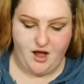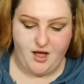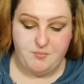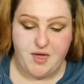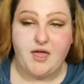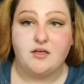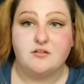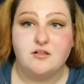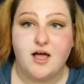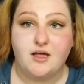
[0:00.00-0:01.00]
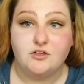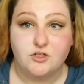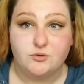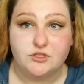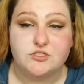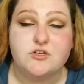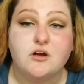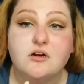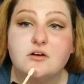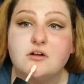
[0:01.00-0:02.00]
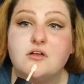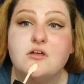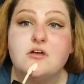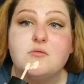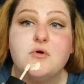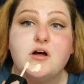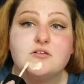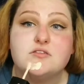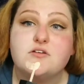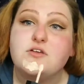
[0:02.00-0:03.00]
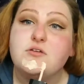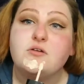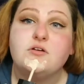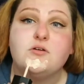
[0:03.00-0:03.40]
I'm pale. I glow in the dark. But also, you can